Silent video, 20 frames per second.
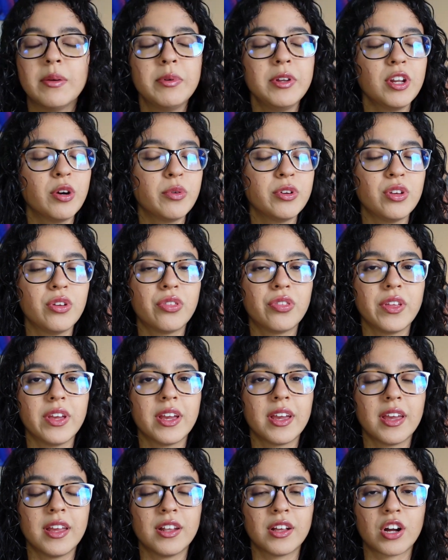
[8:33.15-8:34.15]
me know what you
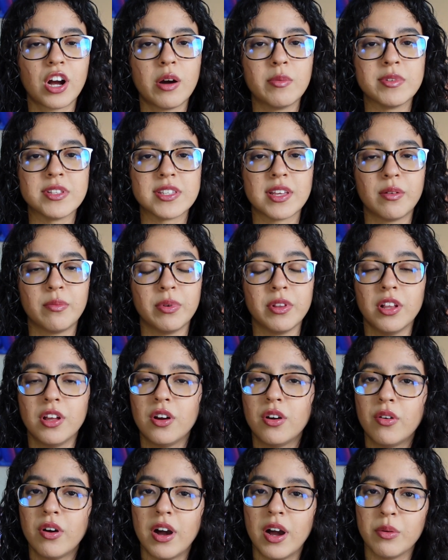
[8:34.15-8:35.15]
think in the comments down
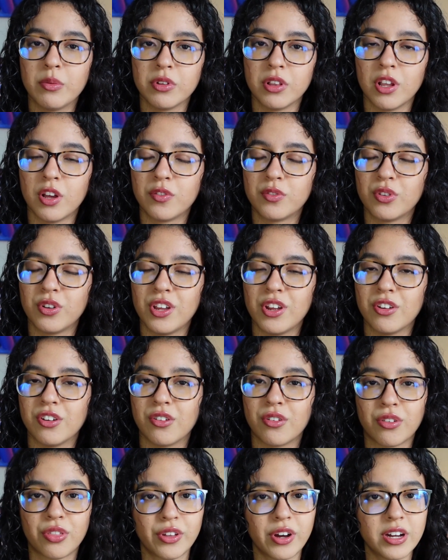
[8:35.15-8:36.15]
below. I would love to hear
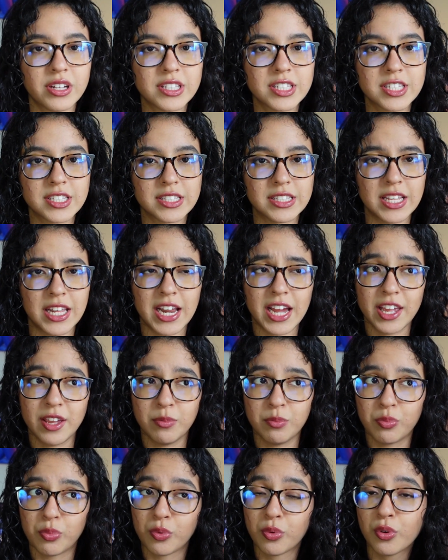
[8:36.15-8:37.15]
your thoughts. Did I
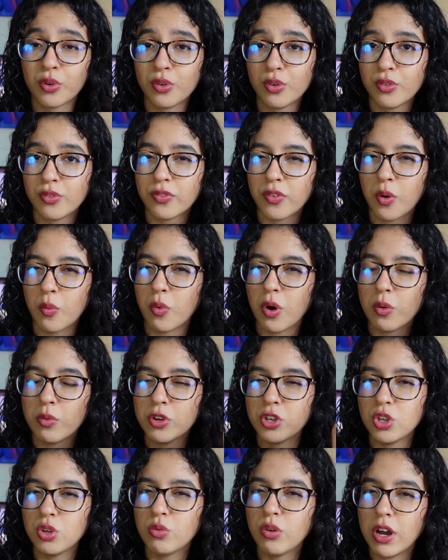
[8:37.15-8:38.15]
improve? What
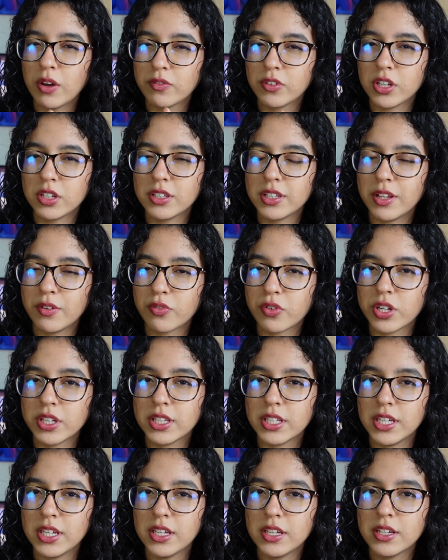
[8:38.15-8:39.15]
would you have done
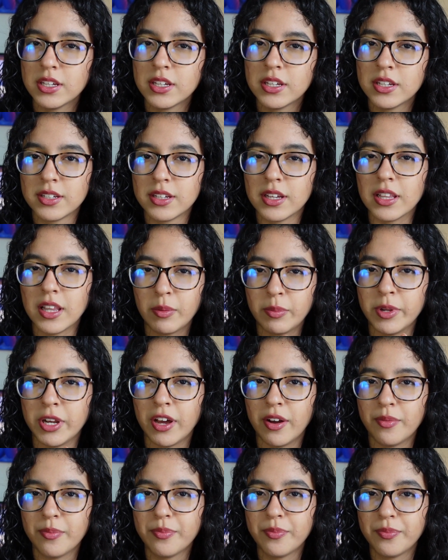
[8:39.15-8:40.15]
differently? Let me
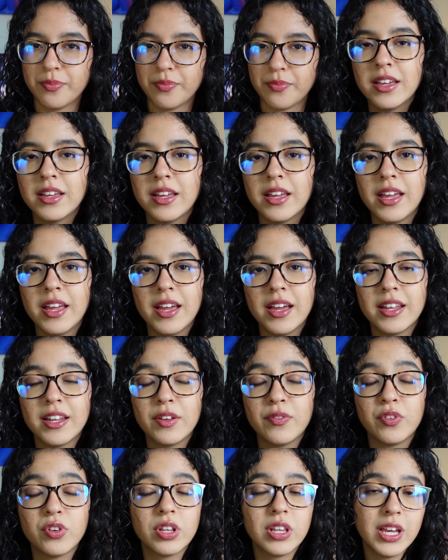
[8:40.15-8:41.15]
know. And
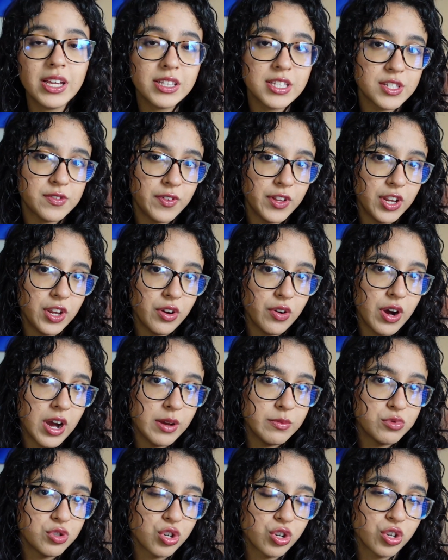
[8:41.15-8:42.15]
if you like this video,
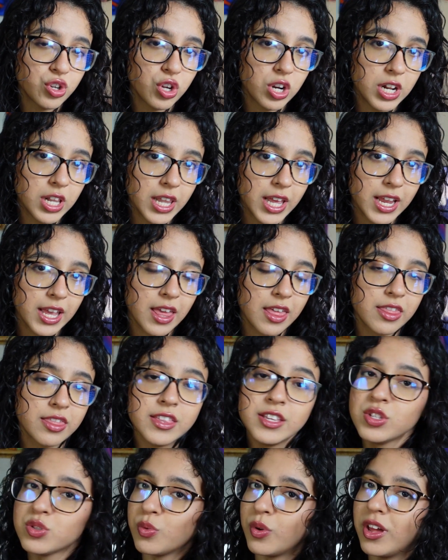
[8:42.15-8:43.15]
I'm sure you're gonna like
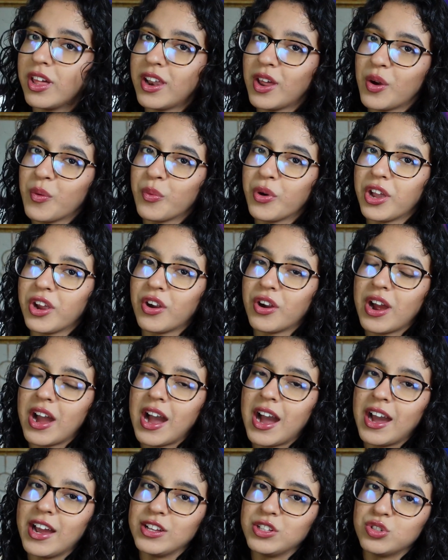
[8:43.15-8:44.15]
this one where
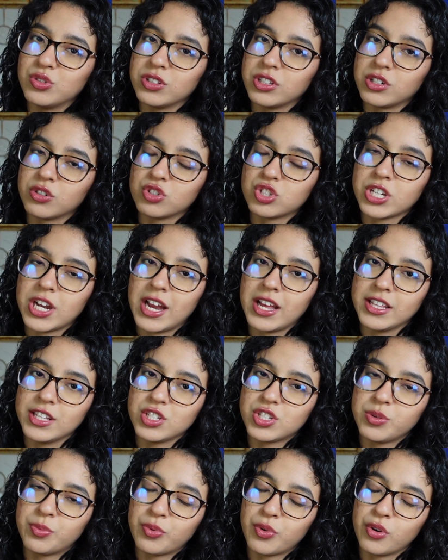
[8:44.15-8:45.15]
I do a little
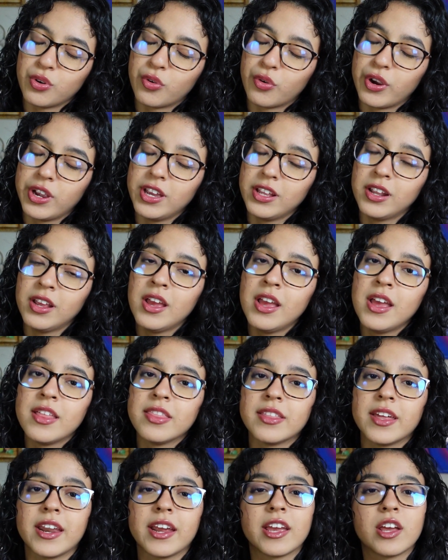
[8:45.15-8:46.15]
challenge in Procreate
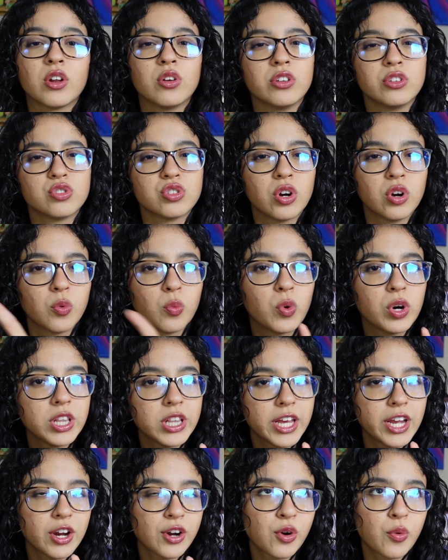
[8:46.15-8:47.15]
that I can only draw on 1
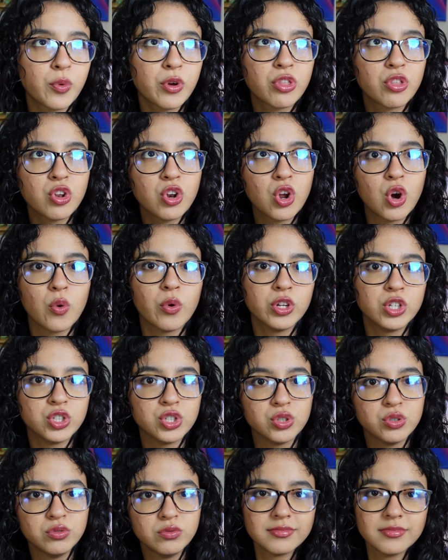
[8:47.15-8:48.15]
layer with no
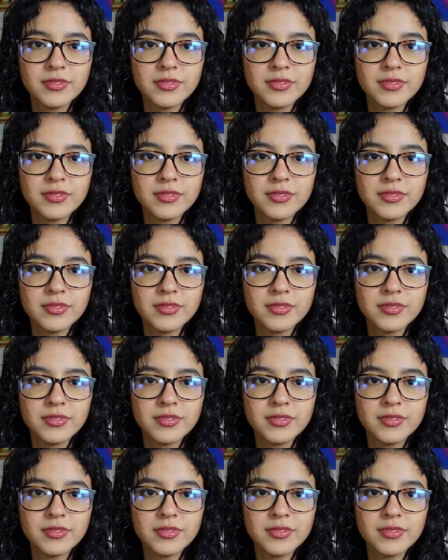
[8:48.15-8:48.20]
undo.